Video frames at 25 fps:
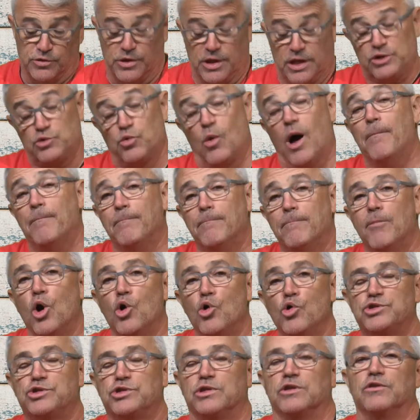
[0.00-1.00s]
That's why
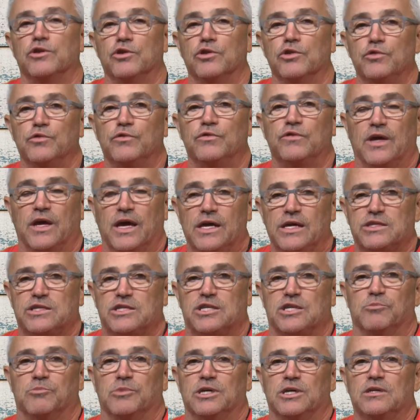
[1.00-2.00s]
most of the New
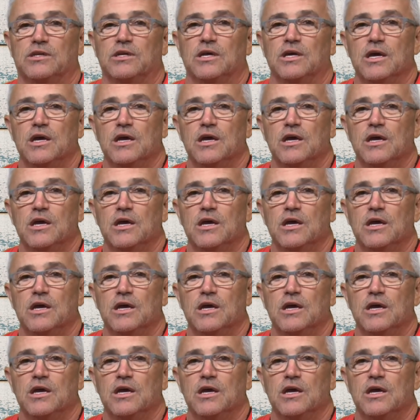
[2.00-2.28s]
Testament,